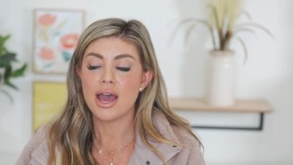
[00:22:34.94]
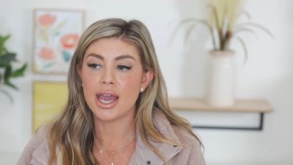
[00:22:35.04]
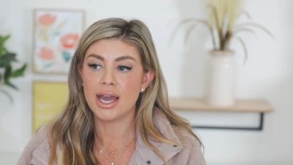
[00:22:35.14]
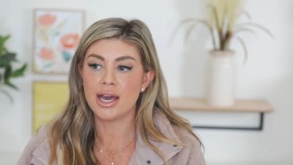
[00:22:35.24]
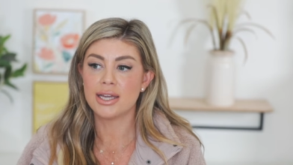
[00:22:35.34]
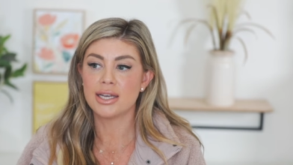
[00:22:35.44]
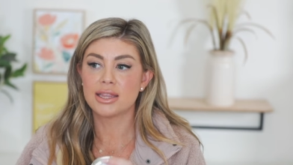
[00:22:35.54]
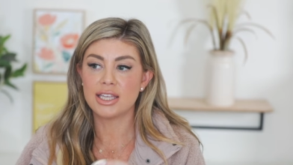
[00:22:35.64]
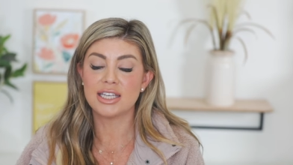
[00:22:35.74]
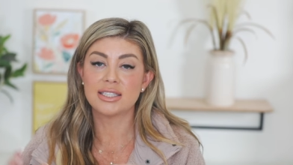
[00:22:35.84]
And
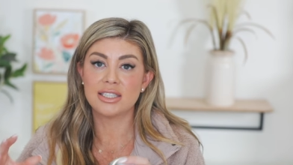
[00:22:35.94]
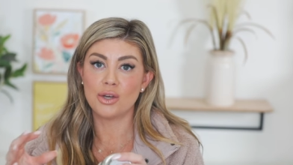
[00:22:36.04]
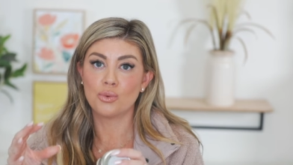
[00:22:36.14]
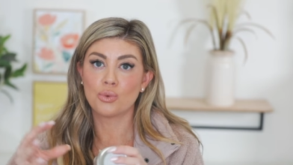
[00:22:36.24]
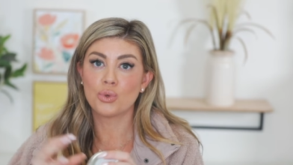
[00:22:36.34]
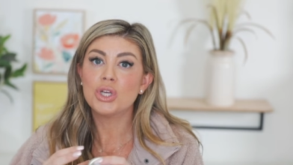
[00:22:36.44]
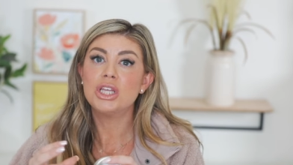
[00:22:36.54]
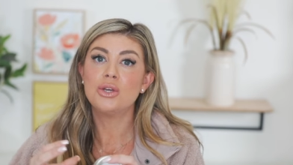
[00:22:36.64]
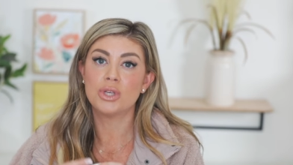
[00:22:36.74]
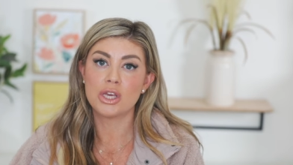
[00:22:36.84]
these sit
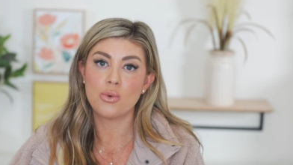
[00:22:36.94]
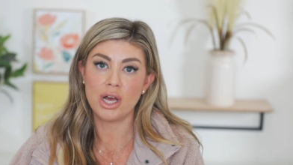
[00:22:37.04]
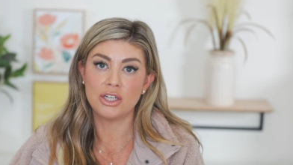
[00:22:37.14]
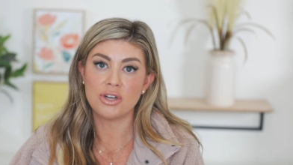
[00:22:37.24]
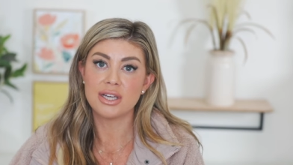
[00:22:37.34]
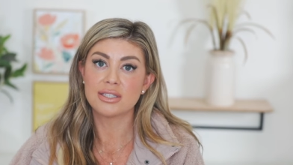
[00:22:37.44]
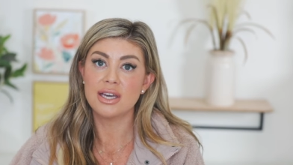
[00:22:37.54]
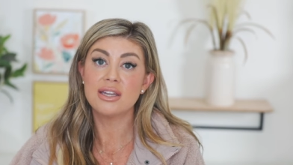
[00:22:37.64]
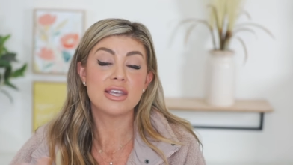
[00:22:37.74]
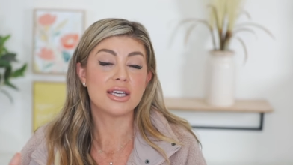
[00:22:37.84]
really, really well on dry
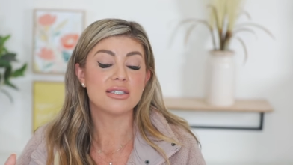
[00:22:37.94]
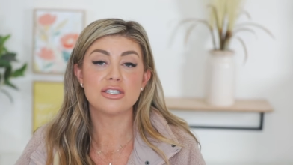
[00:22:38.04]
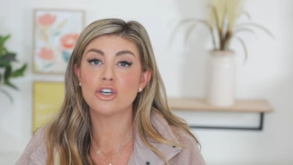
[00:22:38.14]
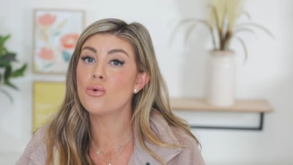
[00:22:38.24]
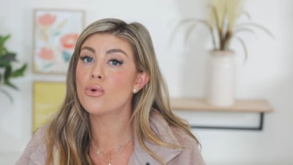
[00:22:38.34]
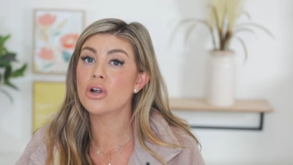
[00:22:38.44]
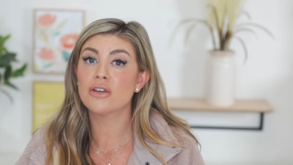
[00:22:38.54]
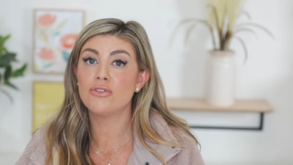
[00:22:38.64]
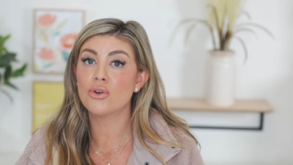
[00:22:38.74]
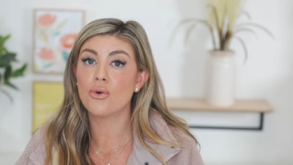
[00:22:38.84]
skin. They still work
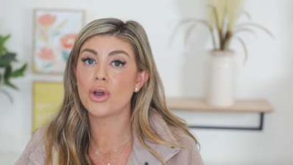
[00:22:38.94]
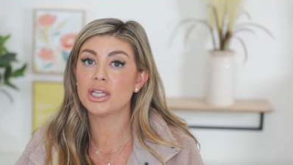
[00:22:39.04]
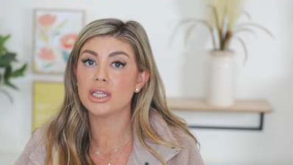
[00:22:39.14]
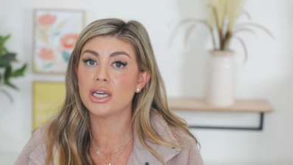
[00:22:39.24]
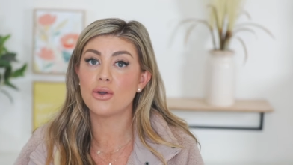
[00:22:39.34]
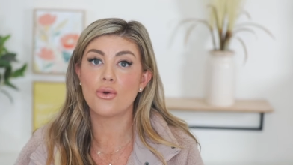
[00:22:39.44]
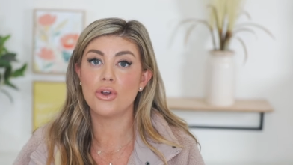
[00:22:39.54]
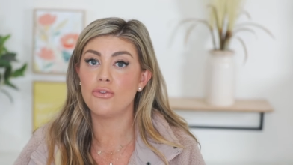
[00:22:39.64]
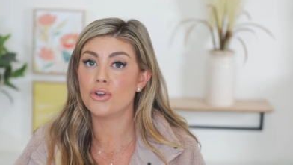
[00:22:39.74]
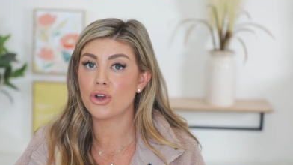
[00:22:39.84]
if you're oily or
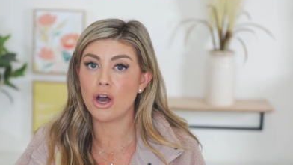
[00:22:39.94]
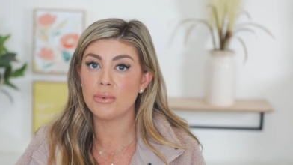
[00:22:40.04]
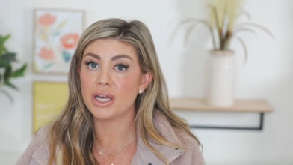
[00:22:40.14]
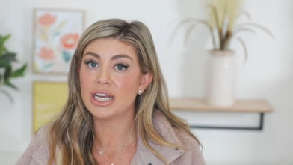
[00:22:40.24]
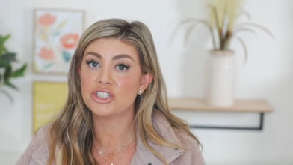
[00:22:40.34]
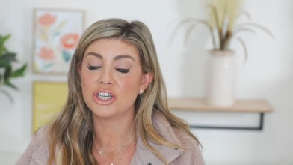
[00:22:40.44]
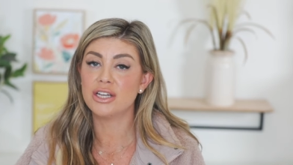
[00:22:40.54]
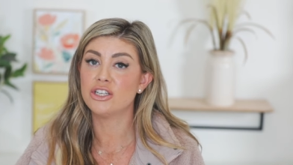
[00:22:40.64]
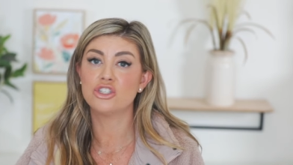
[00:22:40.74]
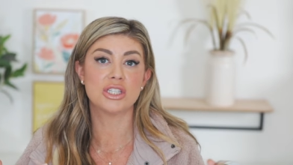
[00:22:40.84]
if you're
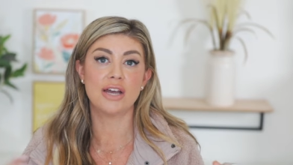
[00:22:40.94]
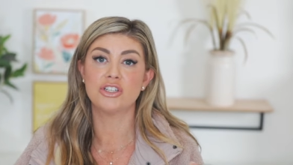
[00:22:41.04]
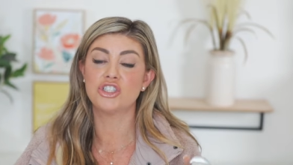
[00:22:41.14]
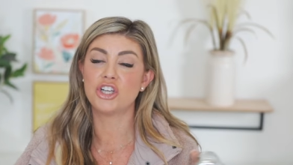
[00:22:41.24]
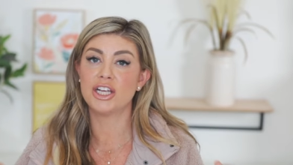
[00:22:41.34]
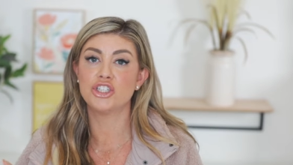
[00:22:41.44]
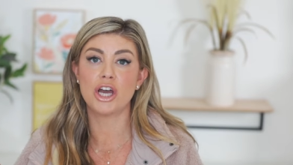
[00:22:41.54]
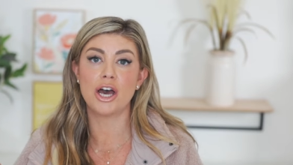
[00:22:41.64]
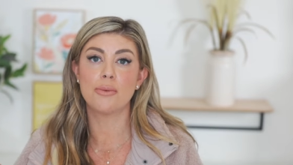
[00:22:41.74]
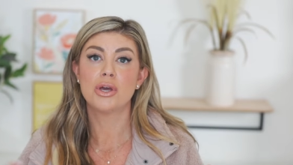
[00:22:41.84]
combination. You just have to change
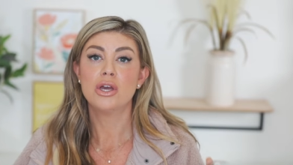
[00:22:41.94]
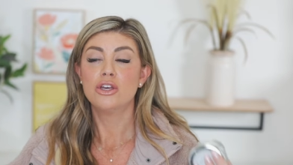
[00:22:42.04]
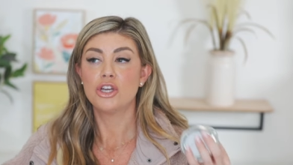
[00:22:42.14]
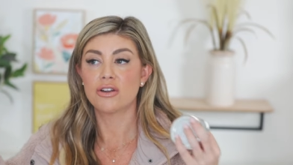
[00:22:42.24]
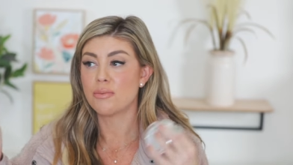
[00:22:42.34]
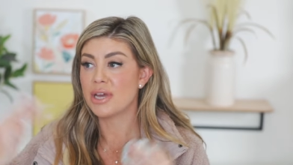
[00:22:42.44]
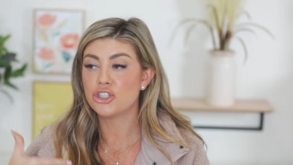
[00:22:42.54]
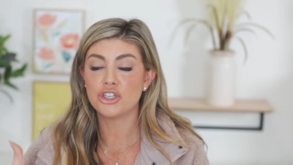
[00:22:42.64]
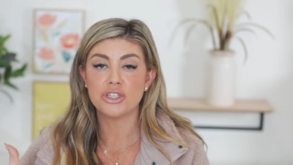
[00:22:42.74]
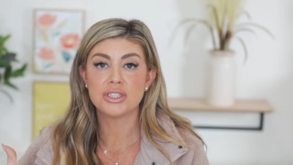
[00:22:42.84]
up. You gotta make
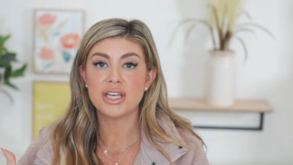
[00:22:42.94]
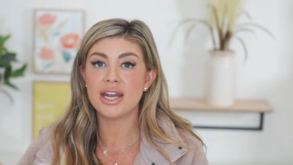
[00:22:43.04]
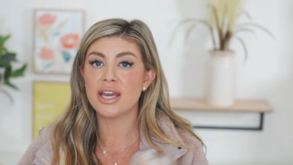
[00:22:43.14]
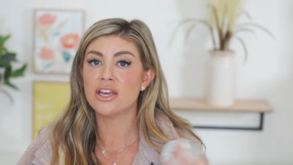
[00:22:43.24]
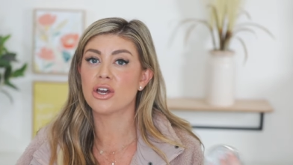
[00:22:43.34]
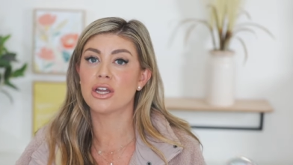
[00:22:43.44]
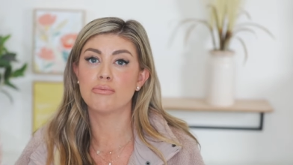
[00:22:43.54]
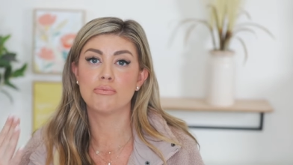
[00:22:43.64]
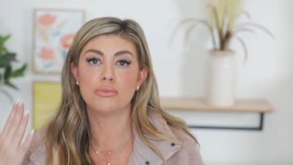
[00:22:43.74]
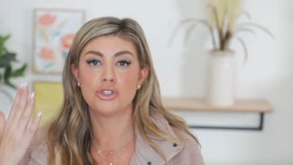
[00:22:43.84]
sure you set it. You
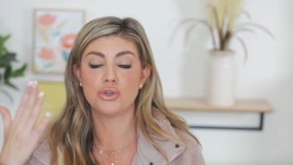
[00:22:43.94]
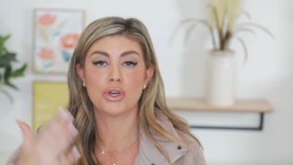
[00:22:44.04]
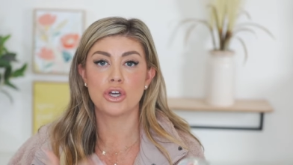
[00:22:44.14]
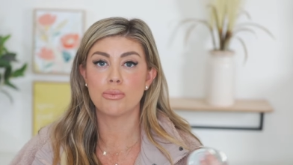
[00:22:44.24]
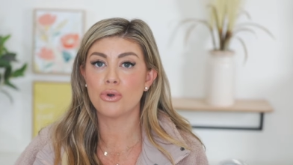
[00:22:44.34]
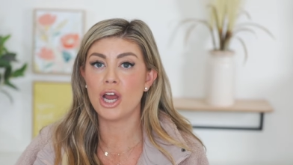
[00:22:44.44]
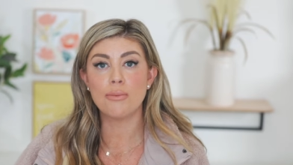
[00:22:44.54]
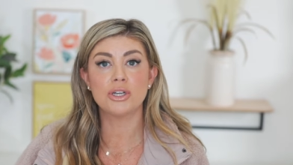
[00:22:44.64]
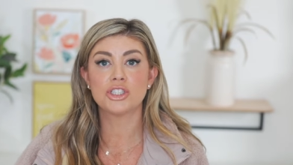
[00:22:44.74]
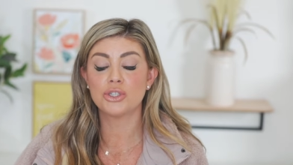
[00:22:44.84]
gotta do a good
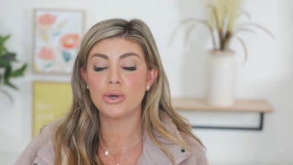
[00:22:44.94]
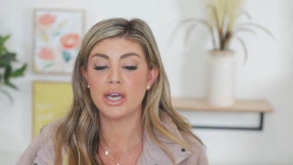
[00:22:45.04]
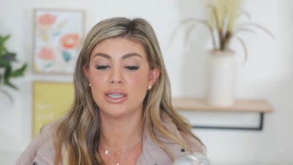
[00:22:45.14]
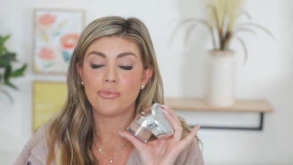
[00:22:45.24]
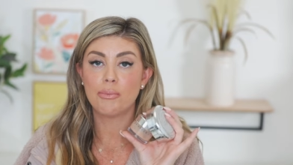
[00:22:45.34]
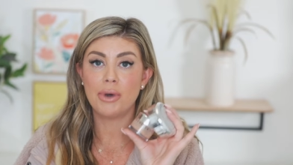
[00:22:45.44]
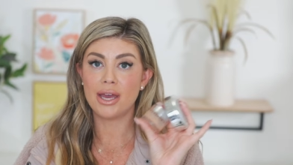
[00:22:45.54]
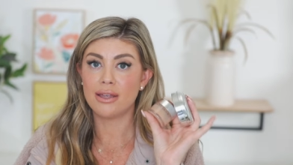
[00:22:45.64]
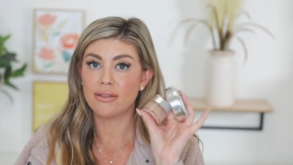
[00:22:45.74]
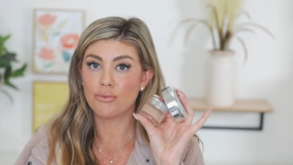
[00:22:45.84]
primer to it,
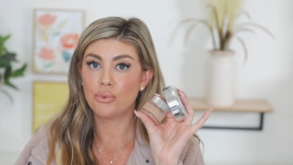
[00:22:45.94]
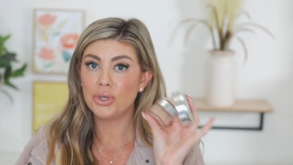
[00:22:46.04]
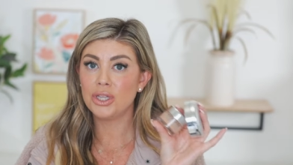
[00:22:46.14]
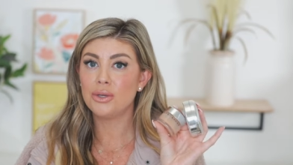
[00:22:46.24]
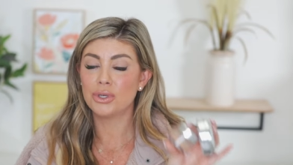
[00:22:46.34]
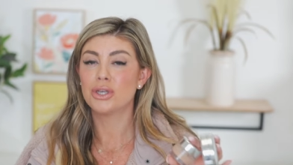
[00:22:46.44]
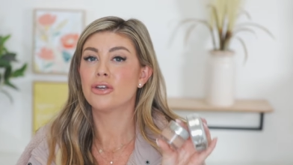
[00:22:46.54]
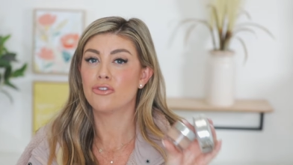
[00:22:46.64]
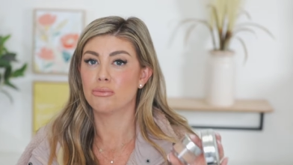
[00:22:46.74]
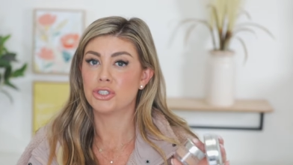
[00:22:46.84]
but really, really
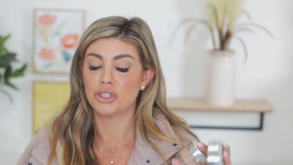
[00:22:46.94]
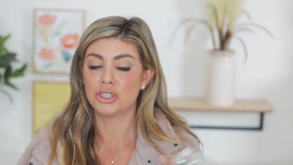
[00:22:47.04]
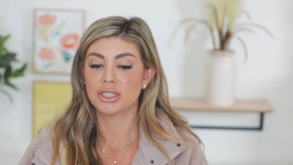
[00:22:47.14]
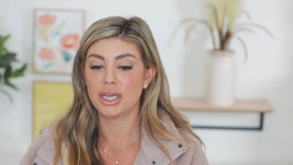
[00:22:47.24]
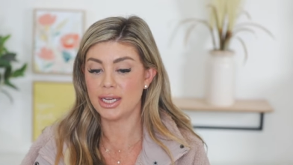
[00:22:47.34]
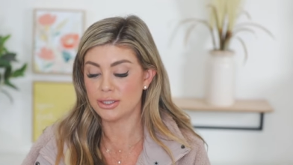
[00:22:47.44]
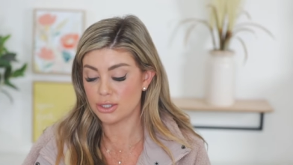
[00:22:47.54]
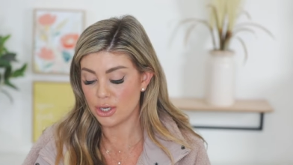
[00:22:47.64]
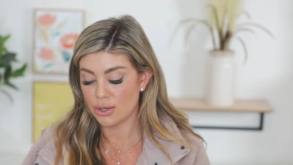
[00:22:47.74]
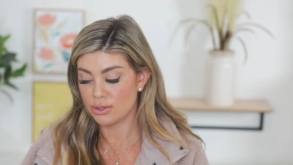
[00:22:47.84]
good for mature skin.
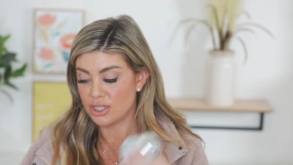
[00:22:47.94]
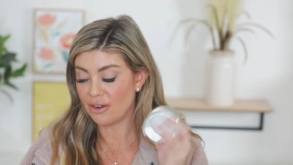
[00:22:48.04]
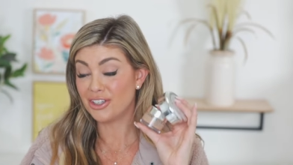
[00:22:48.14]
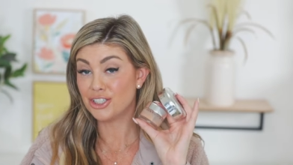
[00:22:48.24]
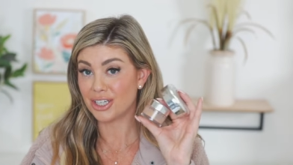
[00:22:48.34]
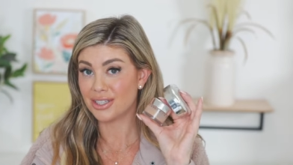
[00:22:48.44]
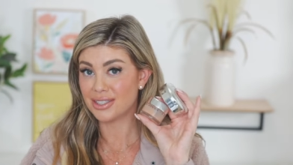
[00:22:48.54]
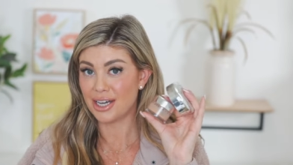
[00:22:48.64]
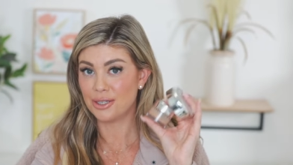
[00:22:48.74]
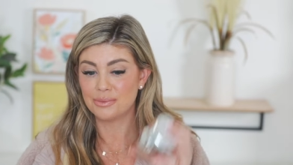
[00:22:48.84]
So definitely check
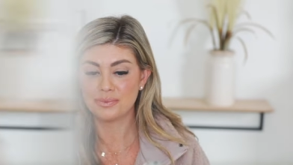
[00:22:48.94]
these out.